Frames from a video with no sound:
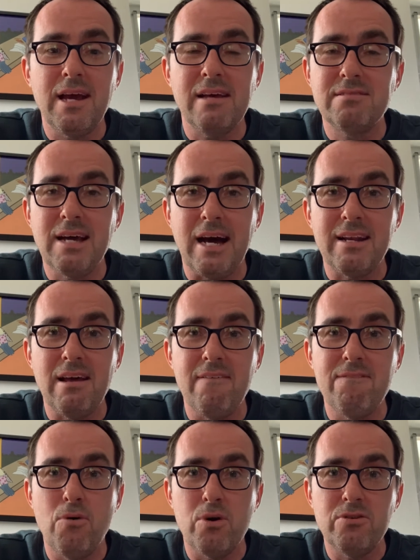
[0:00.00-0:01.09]
has got a
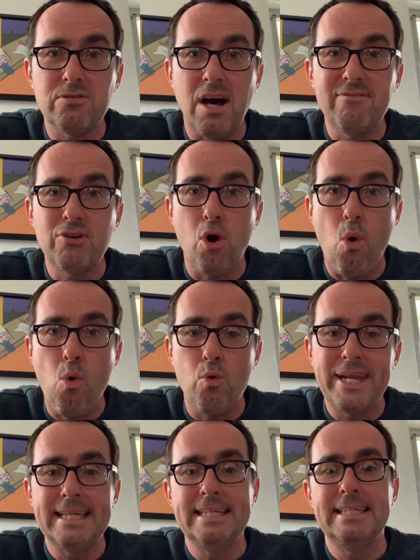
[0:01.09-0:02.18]
voice of gold.
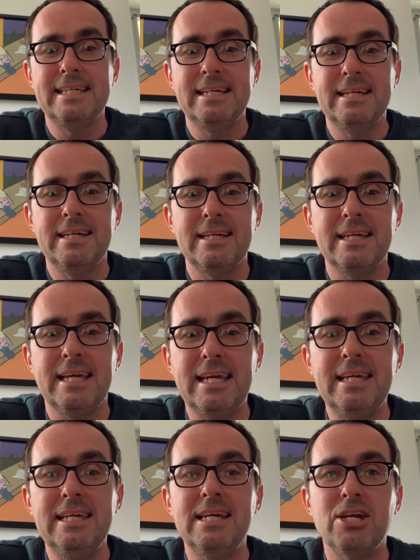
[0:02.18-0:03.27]

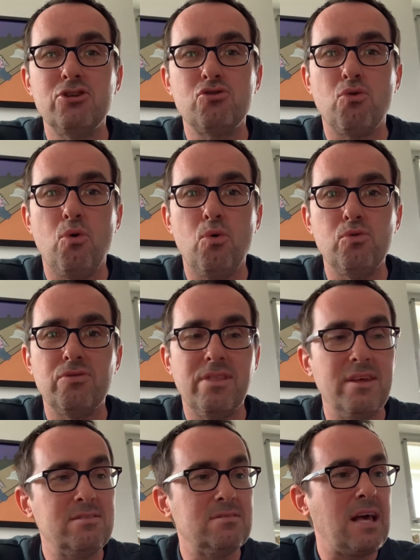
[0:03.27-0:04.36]
He controls
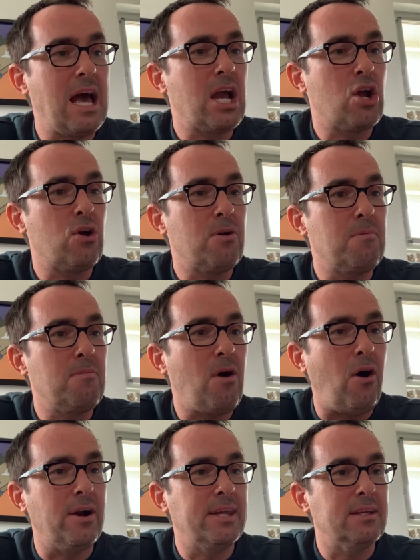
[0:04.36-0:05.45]
this
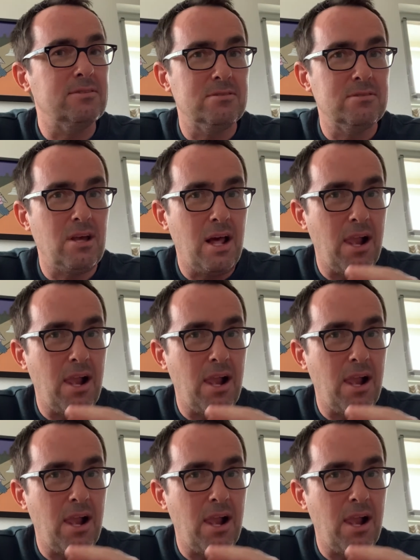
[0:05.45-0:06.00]
audience